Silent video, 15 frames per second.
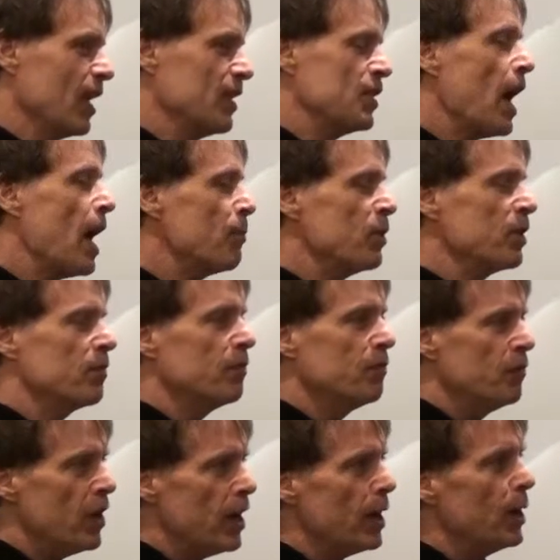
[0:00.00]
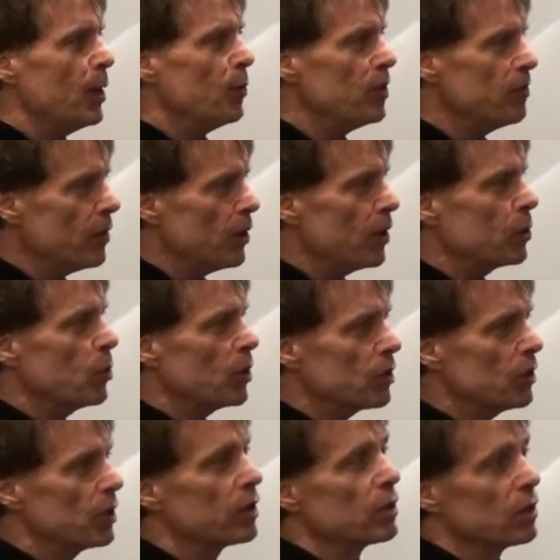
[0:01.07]
It's happening very, very
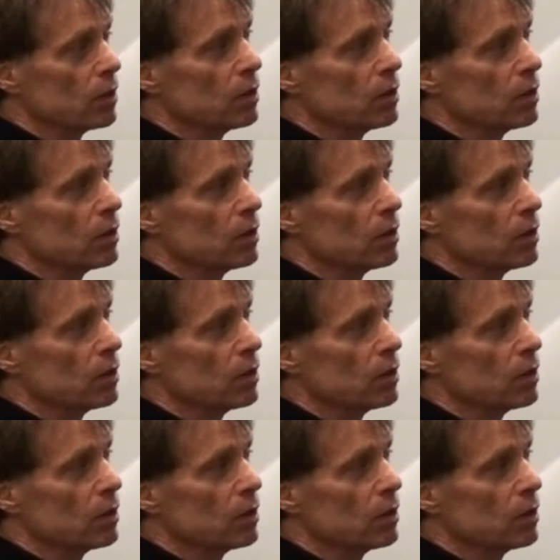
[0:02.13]
quickly.